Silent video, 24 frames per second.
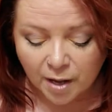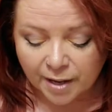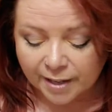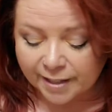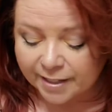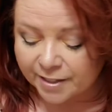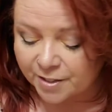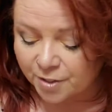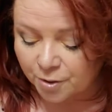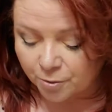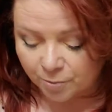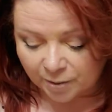
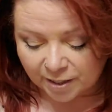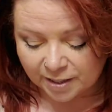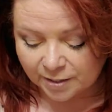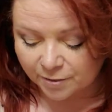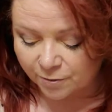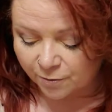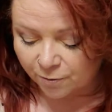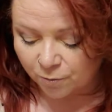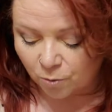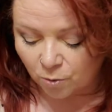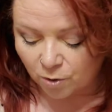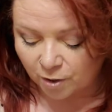It's great
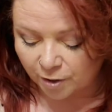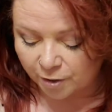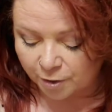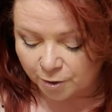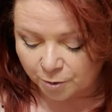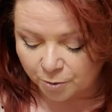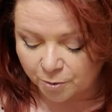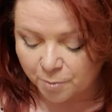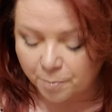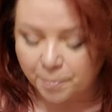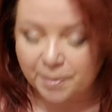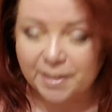for
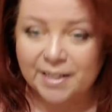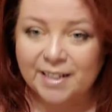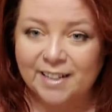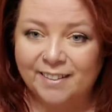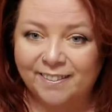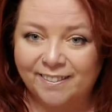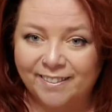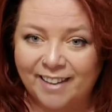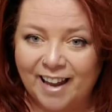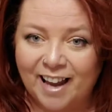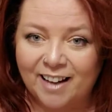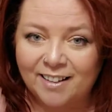you to be
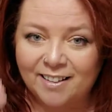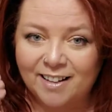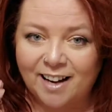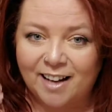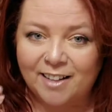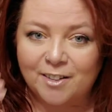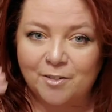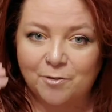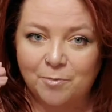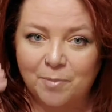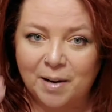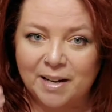in that
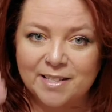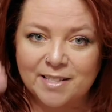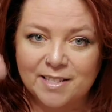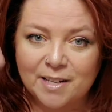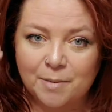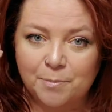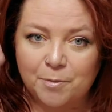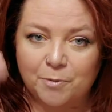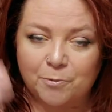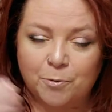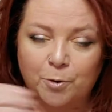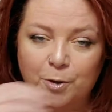kind of
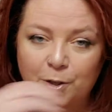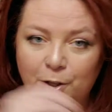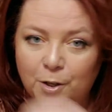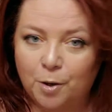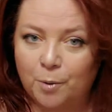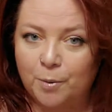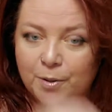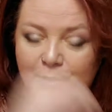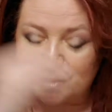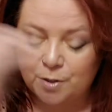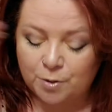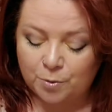mindset before you
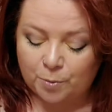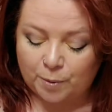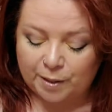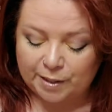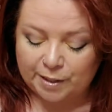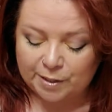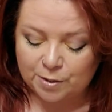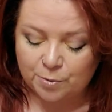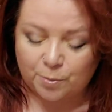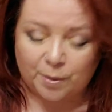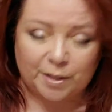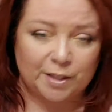go into
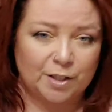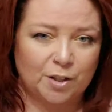2020.